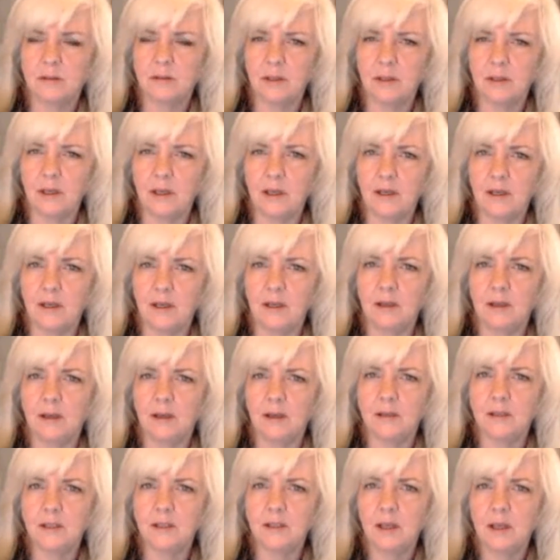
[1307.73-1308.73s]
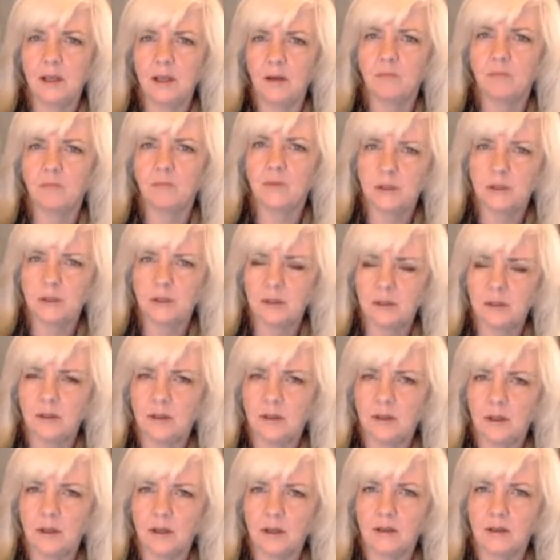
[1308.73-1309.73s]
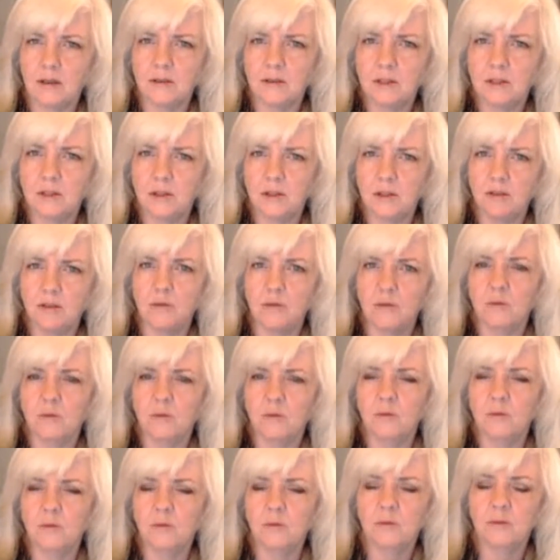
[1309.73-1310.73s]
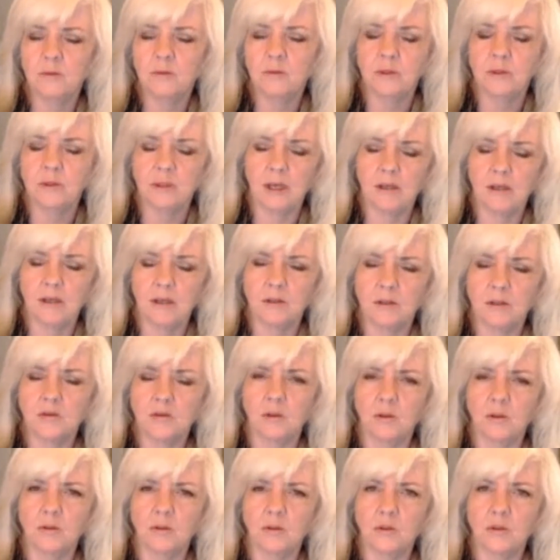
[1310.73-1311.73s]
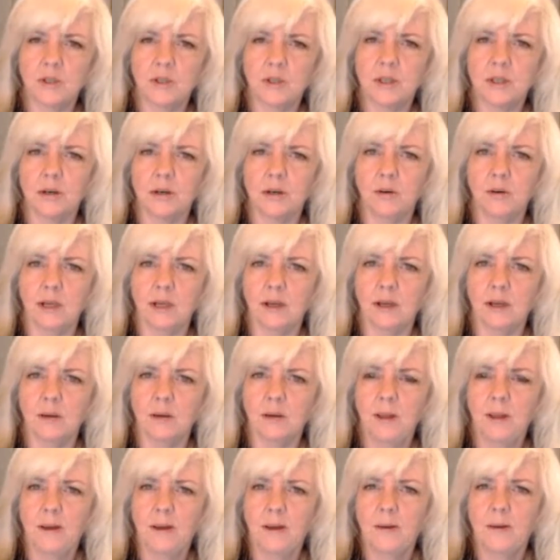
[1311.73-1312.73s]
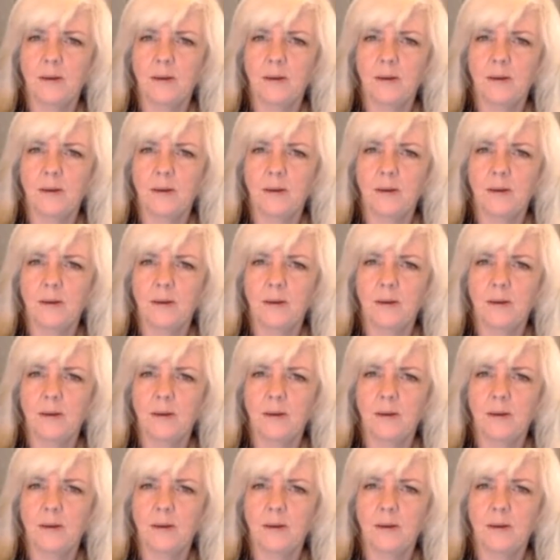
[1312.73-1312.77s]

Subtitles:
the attempt to take control over Syria,